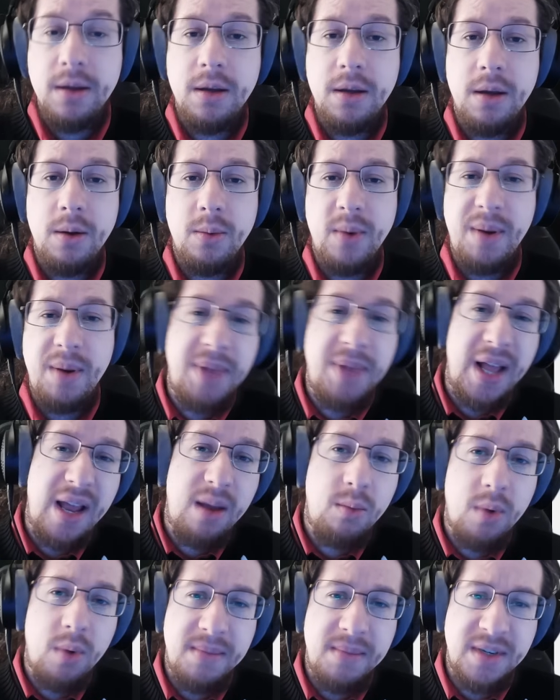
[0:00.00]
When
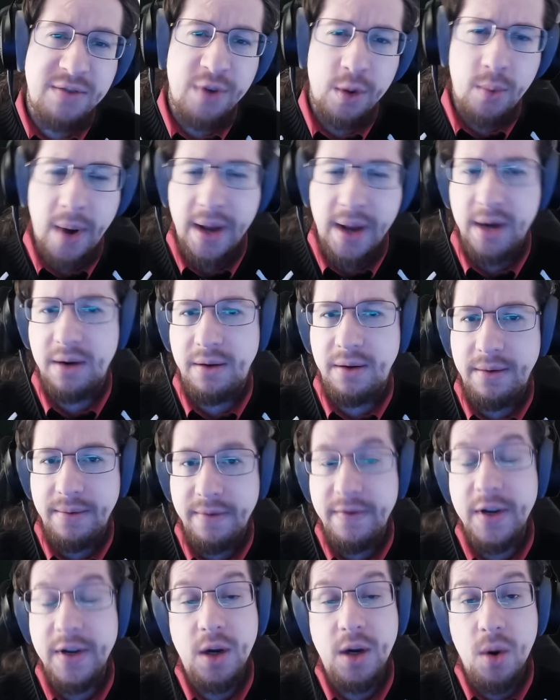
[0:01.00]
playing Wilma's Requital,
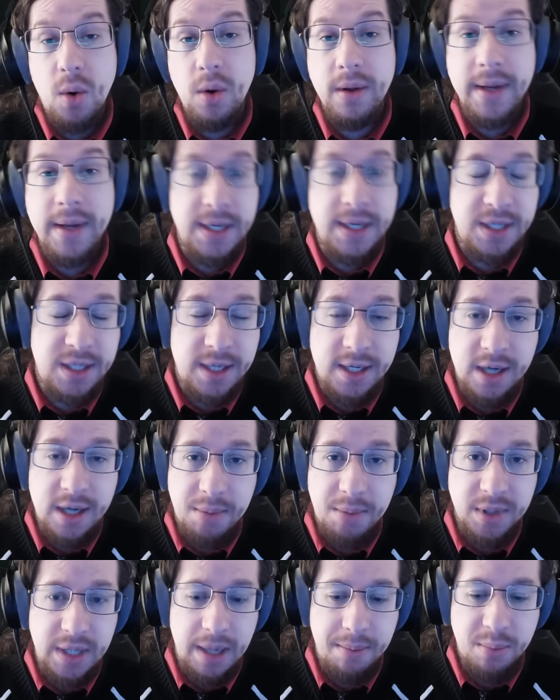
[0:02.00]
the goal is to
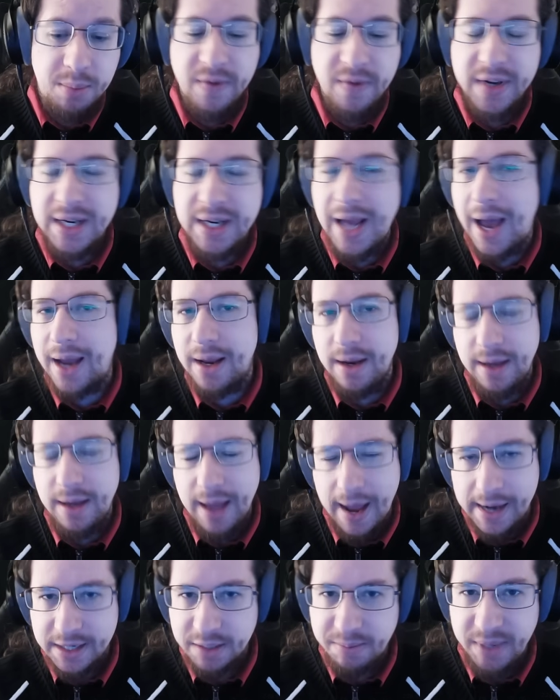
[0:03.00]
double dip with attack and
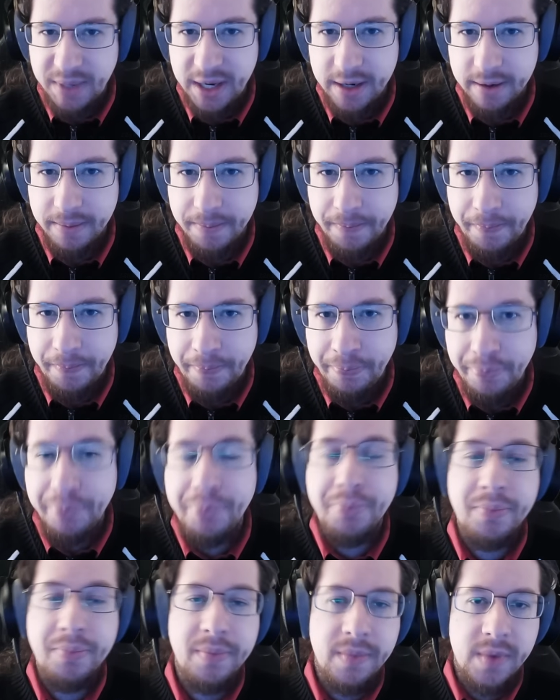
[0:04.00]
cast speed.
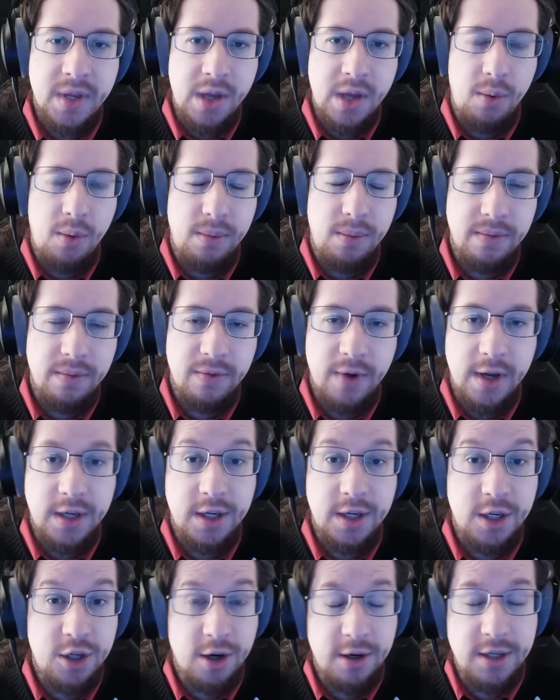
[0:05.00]
So,
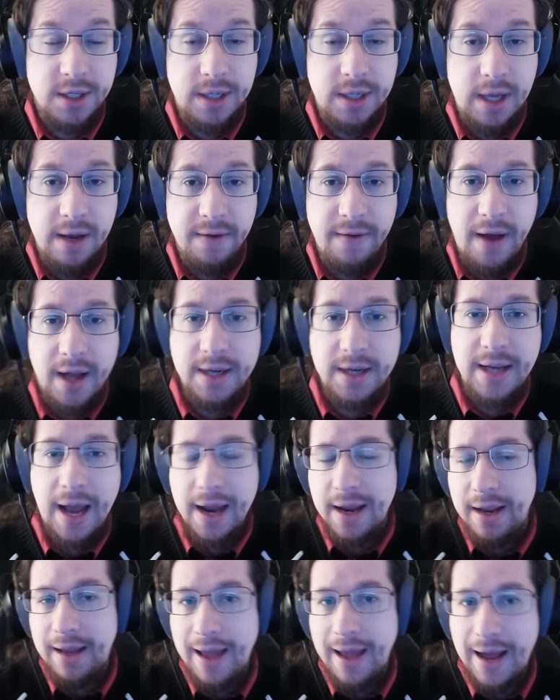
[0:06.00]
Frenzy charges give
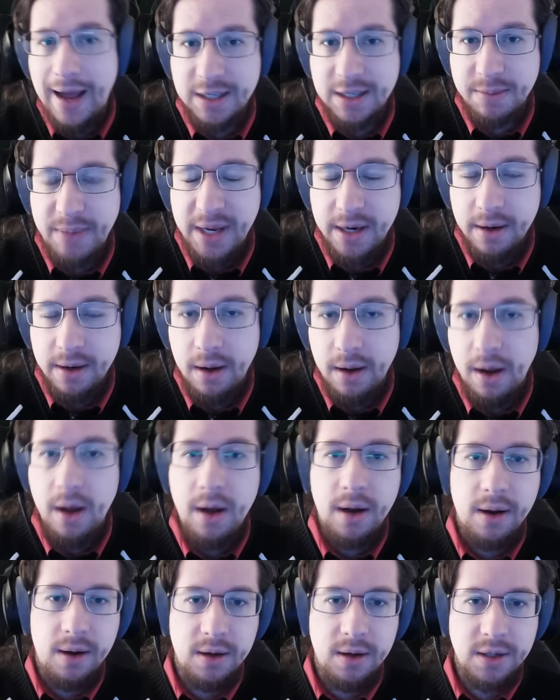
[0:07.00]
attack and cast speed.
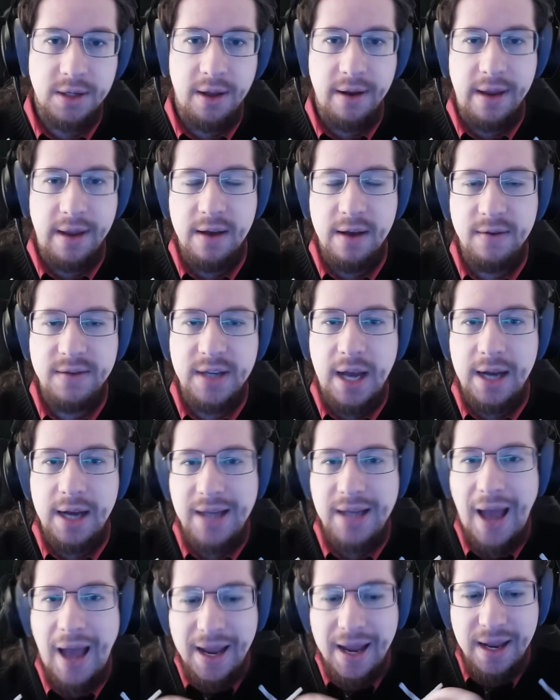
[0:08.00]
Onslaught gives
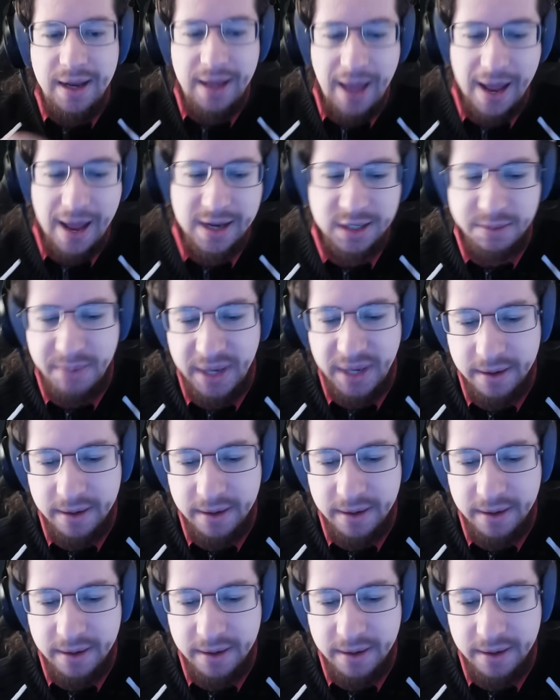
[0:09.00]
attack and cast speed.